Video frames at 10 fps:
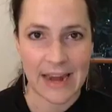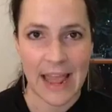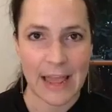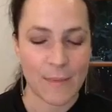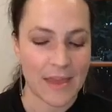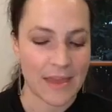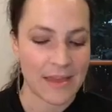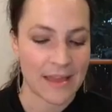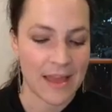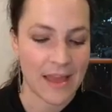
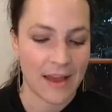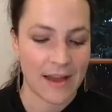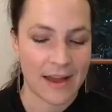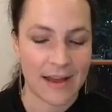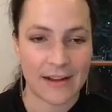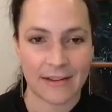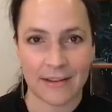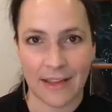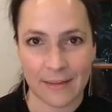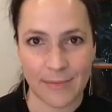Amy
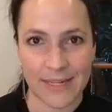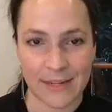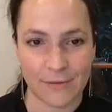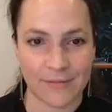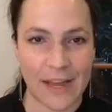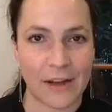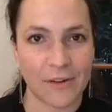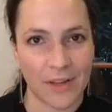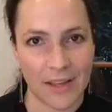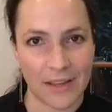and myself
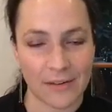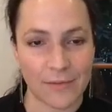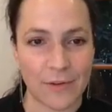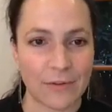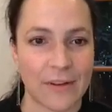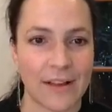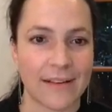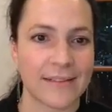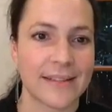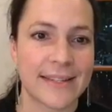now and a few
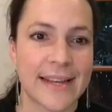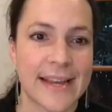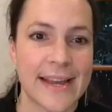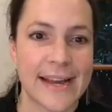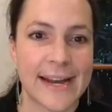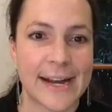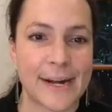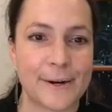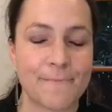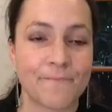clients.
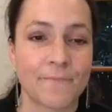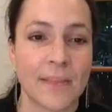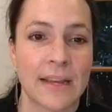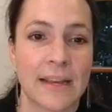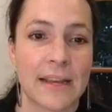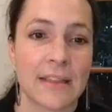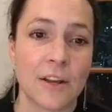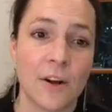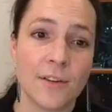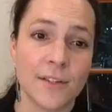And then
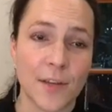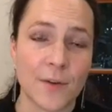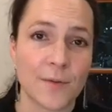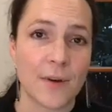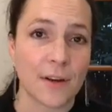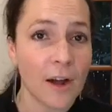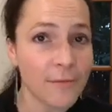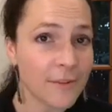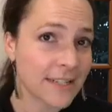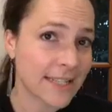also a
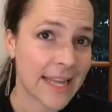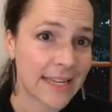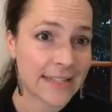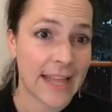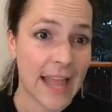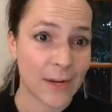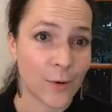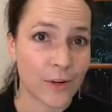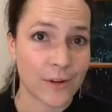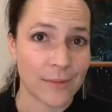conference that's
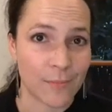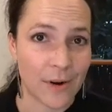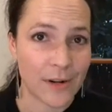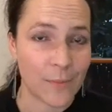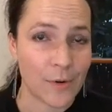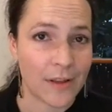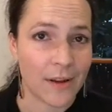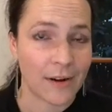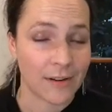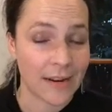headquartered in Brandon
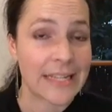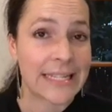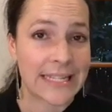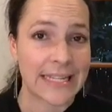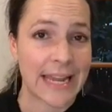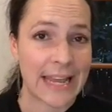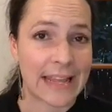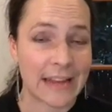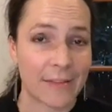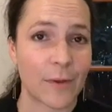or in Cincinnati
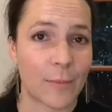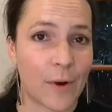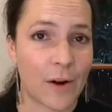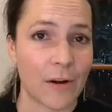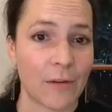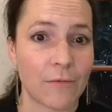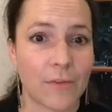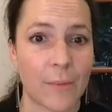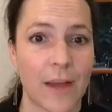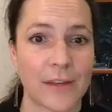that I've been a part of for
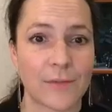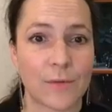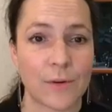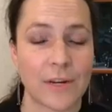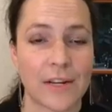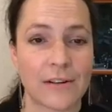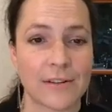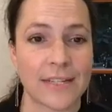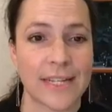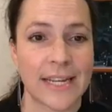the past 4 years